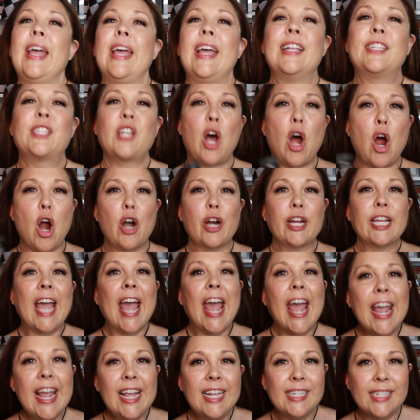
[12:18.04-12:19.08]
it's our
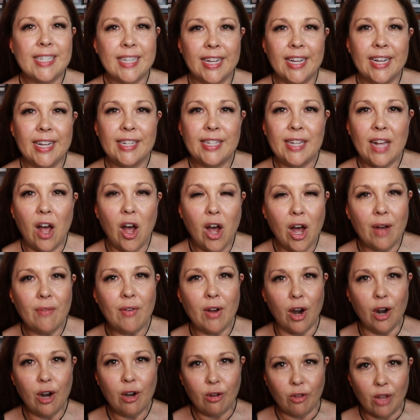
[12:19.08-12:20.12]
cases of
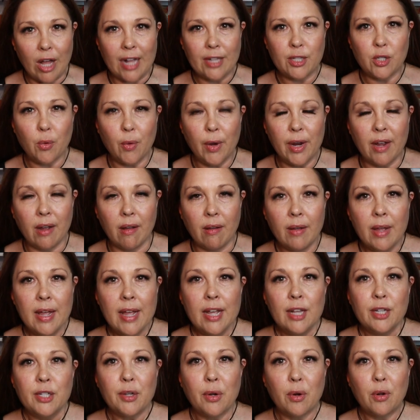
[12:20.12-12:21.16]
our Klotz oil.
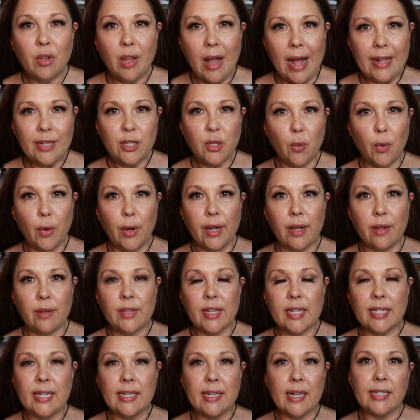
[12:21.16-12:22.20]
So Klotz oil,
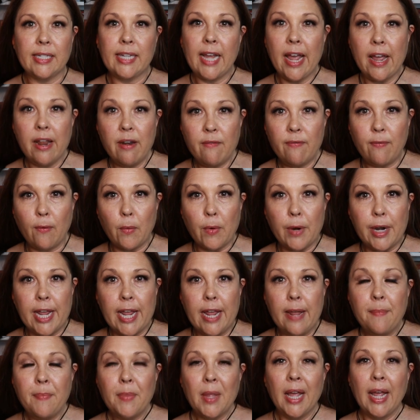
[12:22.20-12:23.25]
this is a
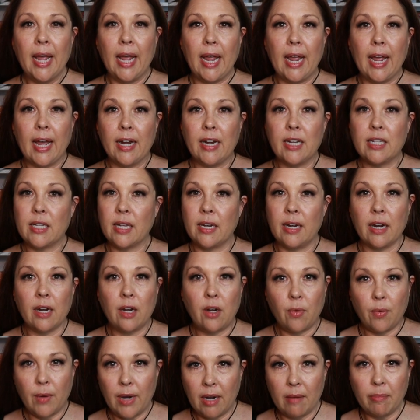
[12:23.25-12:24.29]
1040, and it's an
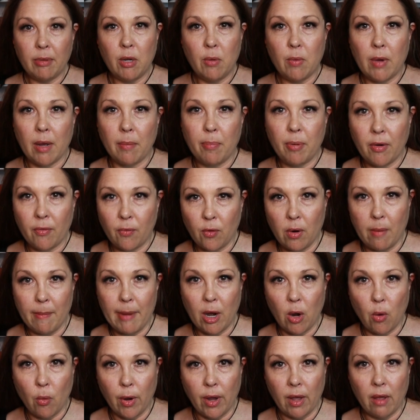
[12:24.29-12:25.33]
incredibly
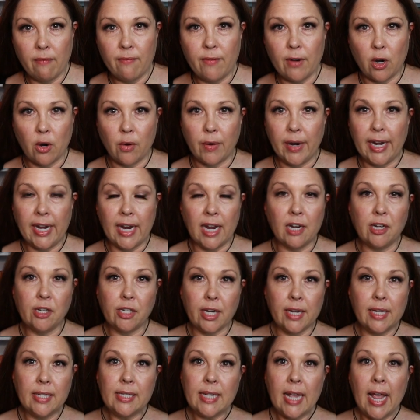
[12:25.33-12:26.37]
well-performing oil for crate
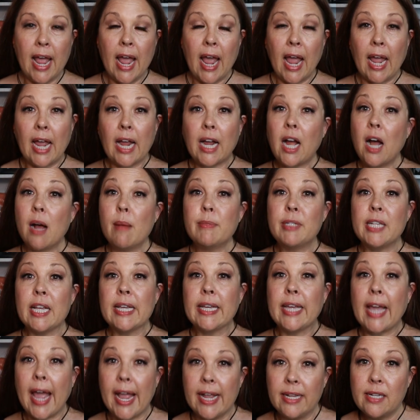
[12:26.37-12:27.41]
engines. It comes
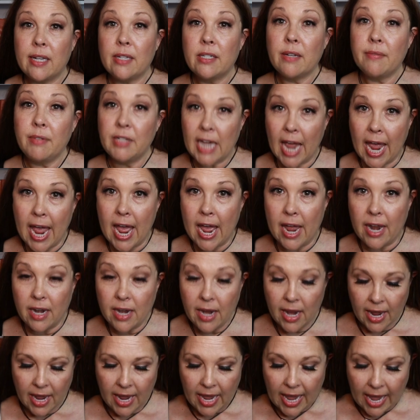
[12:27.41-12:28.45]
in cases of
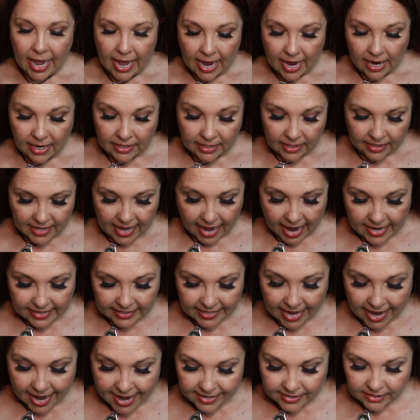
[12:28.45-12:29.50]
10, and that
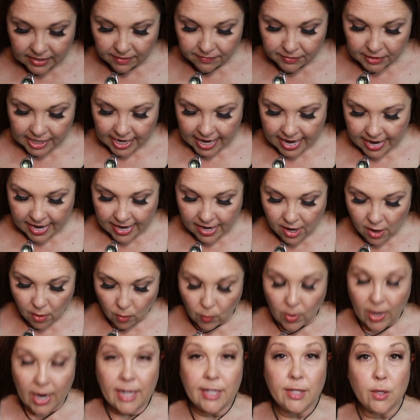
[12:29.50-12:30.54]
case of 10
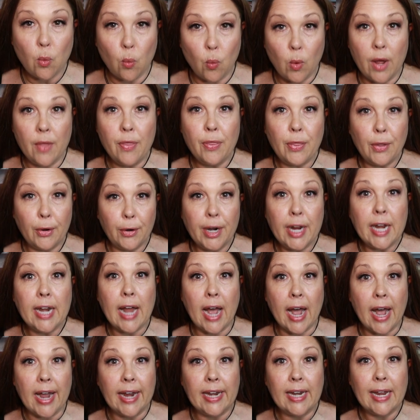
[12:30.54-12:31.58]
runs
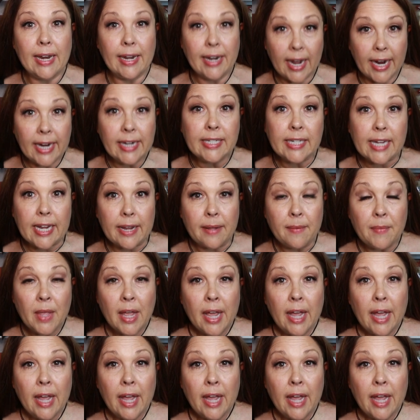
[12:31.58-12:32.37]
$139.90.